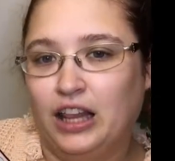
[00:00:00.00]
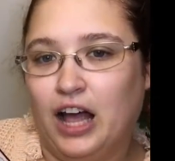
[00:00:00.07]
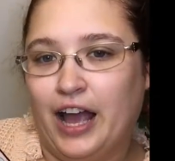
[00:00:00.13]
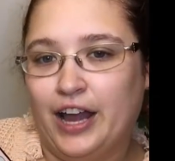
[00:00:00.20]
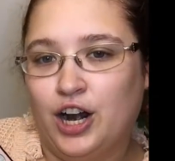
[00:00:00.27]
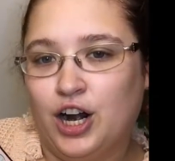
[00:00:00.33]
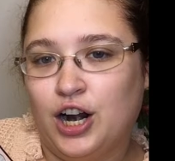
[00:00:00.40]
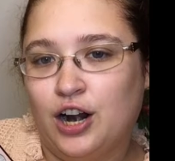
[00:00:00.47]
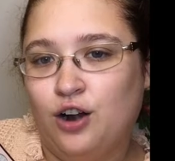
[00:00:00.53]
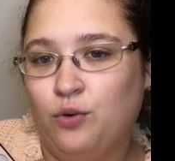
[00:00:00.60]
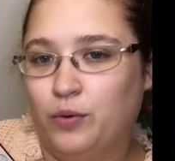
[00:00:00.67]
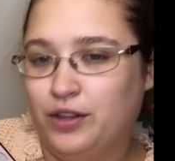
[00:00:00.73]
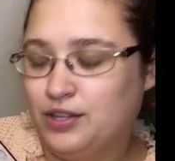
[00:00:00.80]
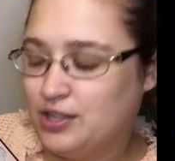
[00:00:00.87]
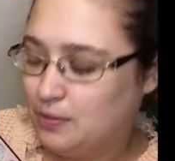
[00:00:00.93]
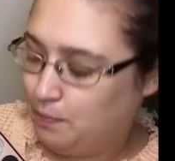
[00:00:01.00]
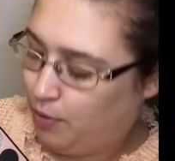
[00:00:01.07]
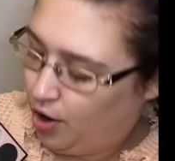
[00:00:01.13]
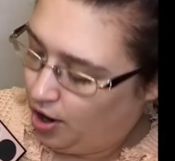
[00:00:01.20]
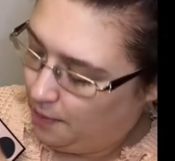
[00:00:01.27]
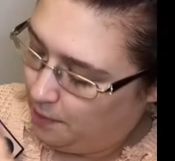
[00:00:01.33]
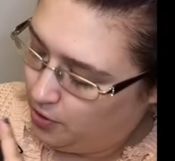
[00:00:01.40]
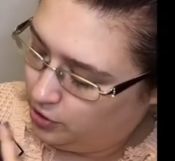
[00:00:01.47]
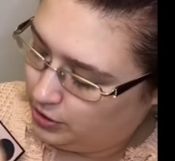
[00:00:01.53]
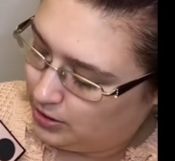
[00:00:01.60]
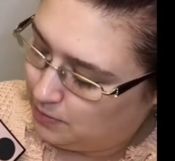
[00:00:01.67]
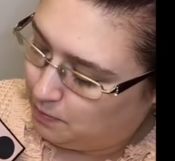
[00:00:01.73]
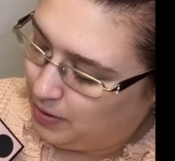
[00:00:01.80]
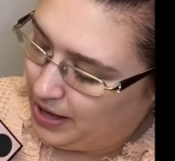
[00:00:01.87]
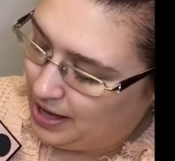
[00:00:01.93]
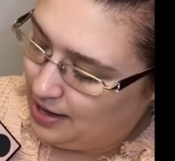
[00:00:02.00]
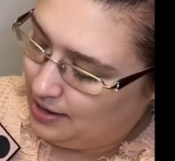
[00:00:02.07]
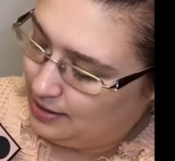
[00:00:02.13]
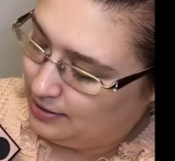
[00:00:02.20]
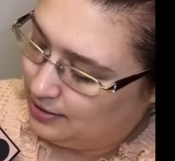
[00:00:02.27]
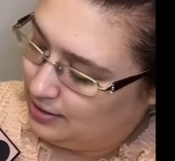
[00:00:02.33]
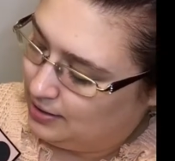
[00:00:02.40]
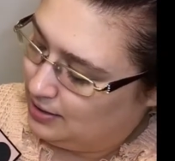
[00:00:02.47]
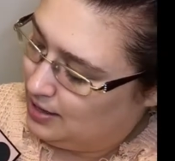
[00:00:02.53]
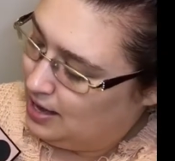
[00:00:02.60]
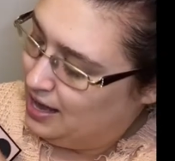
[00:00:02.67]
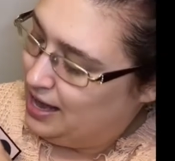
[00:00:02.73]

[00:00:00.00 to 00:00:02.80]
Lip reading: lighter with some purples and pinks.